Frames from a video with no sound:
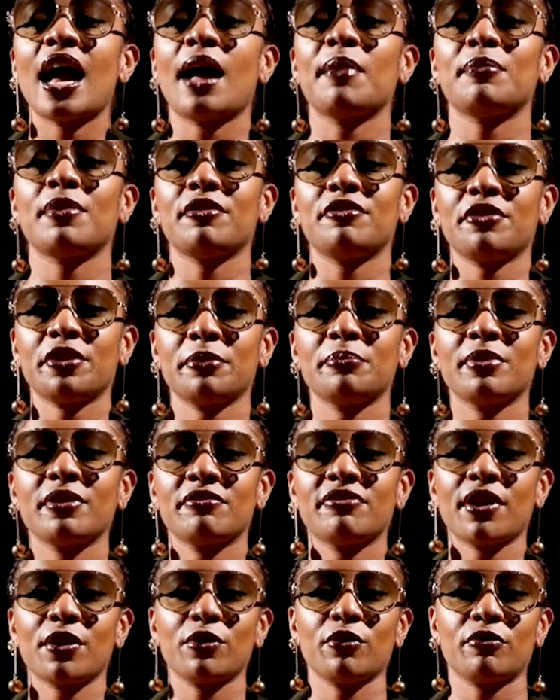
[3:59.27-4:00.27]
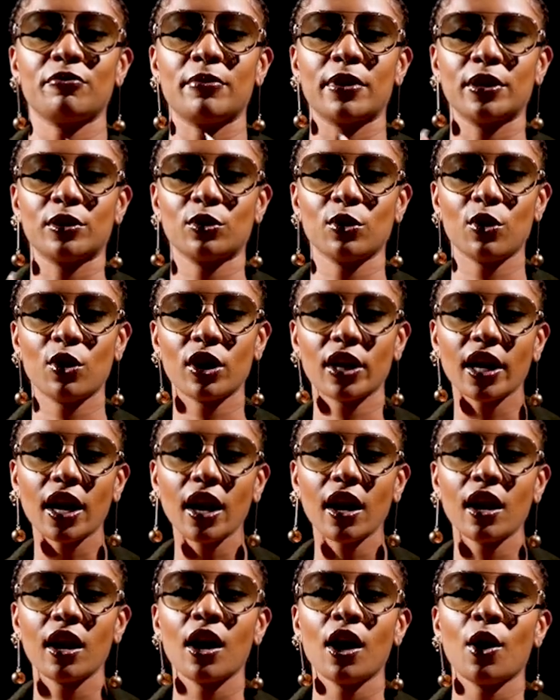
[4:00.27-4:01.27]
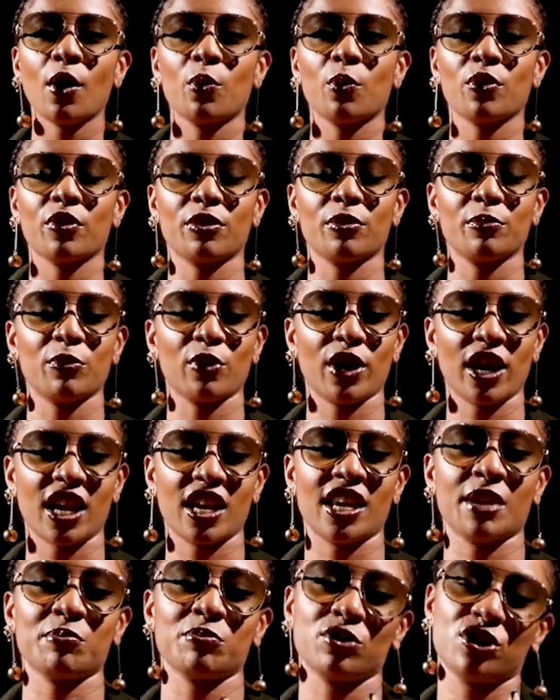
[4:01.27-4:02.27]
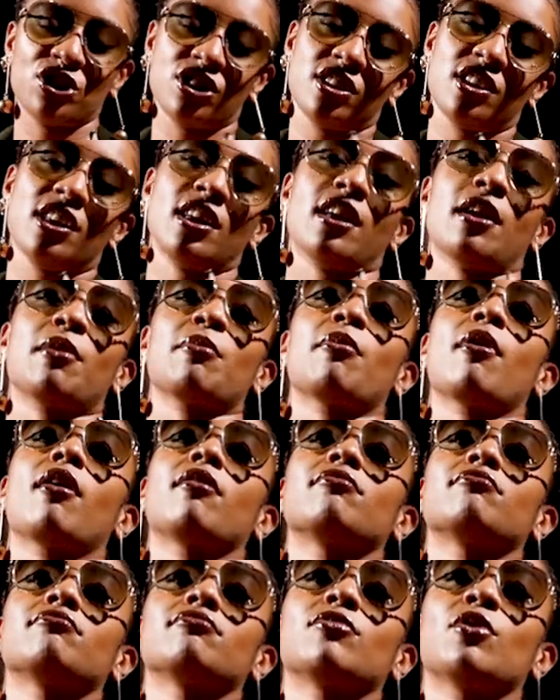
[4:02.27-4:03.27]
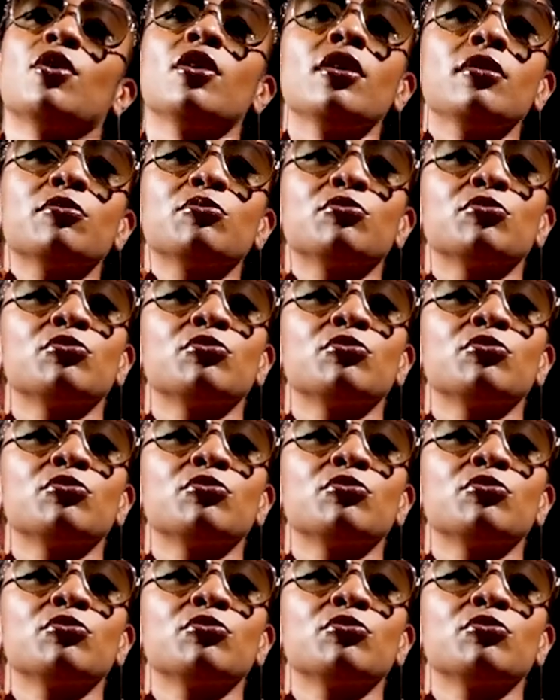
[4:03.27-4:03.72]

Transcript: I'm a very big fan of matoke with mukene muchinyewa. Oh,